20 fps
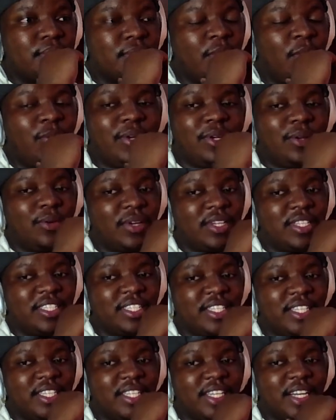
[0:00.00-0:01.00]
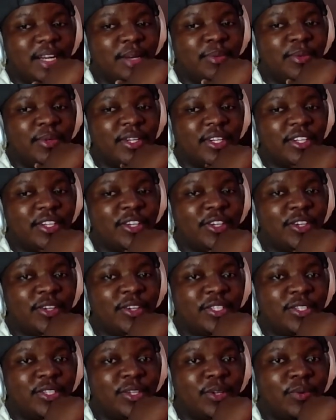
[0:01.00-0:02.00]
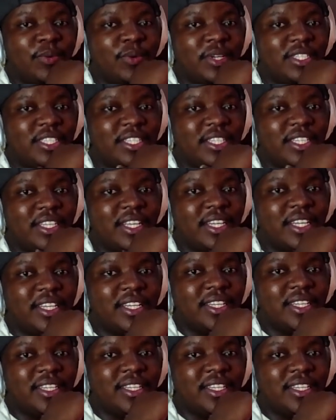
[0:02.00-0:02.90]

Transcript: I wonder what she did. I'm really curious on what she did.